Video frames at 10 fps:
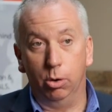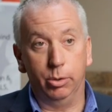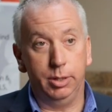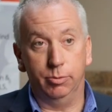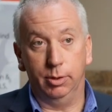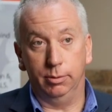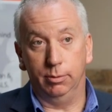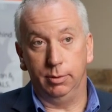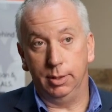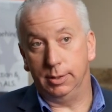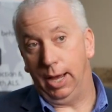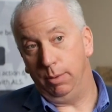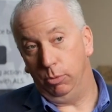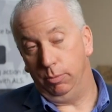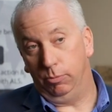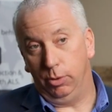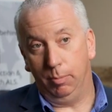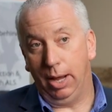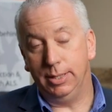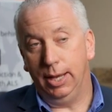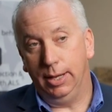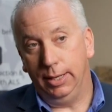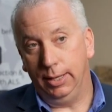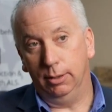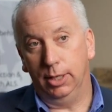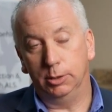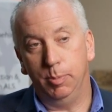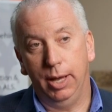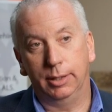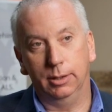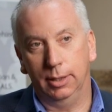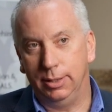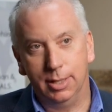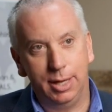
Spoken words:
or even the time when my dad had ALS back in the late